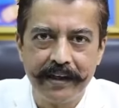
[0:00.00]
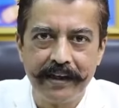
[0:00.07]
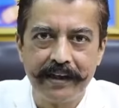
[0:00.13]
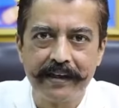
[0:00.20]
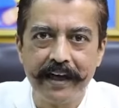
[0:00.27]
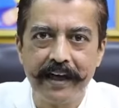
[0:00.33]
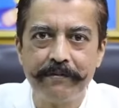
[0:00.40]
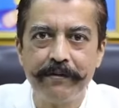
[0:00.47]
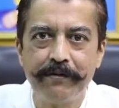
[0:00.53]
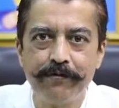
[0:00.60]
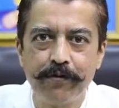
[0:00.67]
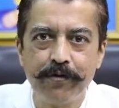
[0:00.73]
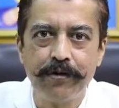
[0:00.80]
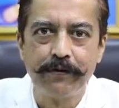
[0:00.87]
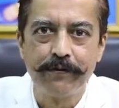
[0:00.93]
It can be
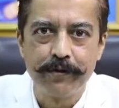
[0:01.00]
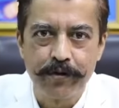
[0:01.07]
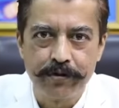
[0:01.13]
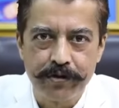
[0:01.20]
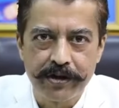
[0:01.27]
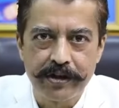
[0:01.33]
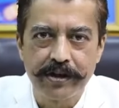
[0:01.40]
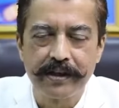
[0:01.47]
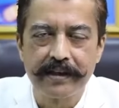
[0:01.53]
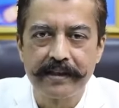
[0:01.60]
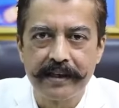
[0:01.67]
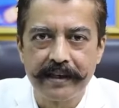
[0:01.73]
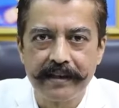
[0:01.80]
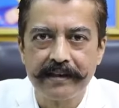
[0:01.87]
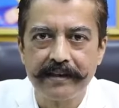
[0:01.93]
full of nutritious
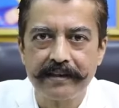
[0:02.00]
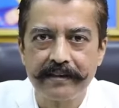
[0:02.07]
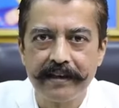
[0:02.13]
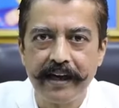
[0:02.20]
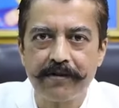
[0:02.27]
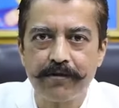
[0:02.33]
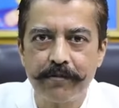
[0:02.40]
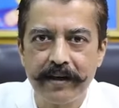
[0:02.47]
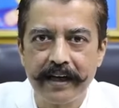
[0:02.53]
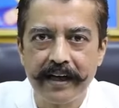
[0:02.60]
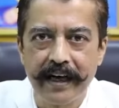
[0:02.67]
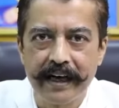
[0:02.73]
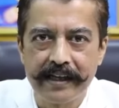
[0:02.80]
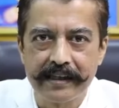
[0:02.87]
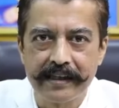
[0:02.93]
things like
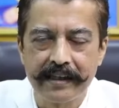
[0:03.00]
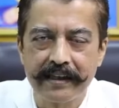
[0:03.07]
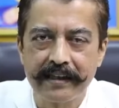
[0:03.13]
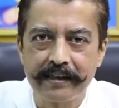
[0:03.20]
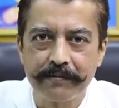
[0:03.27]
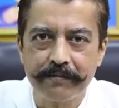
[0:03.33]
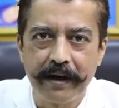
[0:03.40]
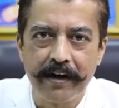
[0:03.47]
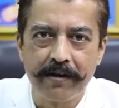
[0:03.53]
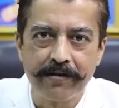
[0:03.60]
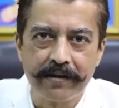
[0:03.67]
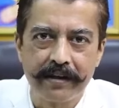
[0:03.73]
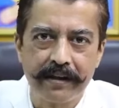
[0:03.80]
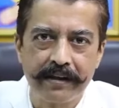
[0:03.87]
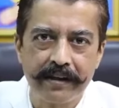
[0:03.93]
omega acids,
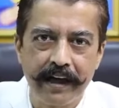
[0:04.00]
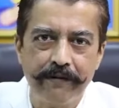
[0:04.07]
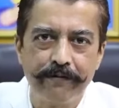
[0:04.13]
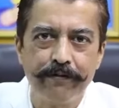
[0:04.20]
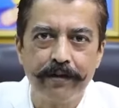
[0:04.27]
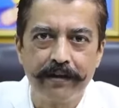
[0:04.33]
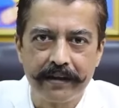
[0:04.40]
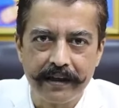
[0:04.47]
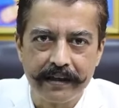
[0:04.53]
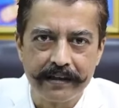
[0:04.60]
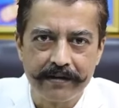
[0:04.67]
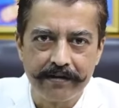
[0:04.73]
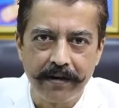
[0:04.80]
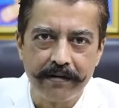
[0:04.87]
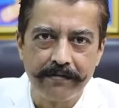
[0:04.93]
biotin, helpful
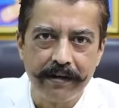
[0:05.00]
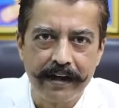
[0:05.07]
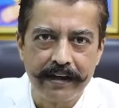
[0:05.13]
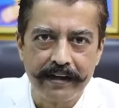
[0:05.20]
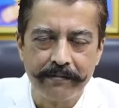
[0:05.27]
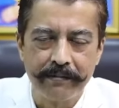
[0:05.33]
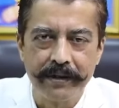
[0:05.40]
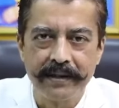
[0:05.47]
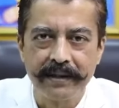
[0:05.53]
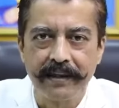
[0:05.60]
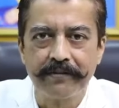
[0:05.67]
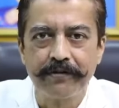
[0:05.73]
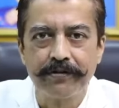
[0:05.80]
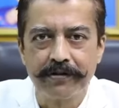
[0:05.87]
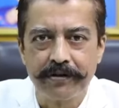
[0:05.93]
things, all vitamins
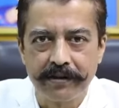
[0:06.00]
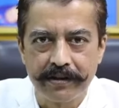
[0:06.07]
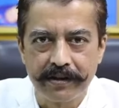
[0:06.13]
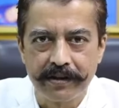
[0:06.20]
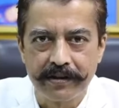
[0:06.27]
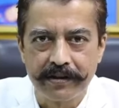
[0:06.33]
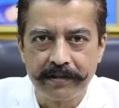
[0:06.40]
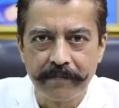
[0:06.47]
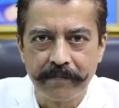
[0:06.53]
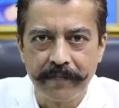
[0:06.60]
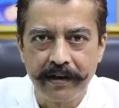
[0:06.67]
and nutrients.